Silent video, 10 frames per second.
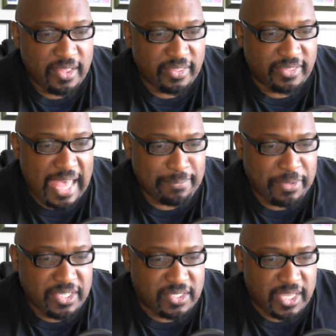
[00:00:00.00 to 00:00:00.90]
That
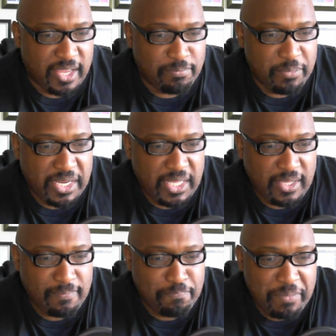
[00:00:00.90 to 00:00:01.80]
being said, many
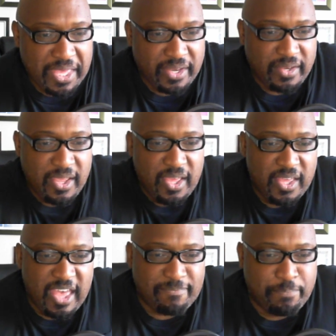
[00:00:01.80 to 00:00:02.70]
men
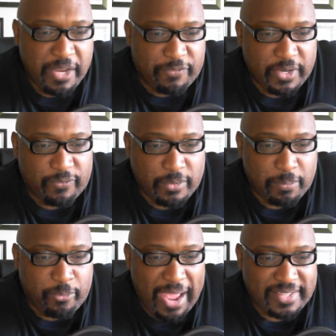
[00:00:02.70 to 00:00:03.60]
have benefited from the
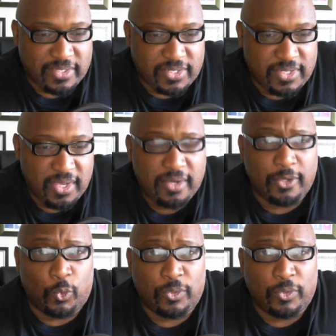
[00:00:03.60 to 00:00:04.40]
practice. Who?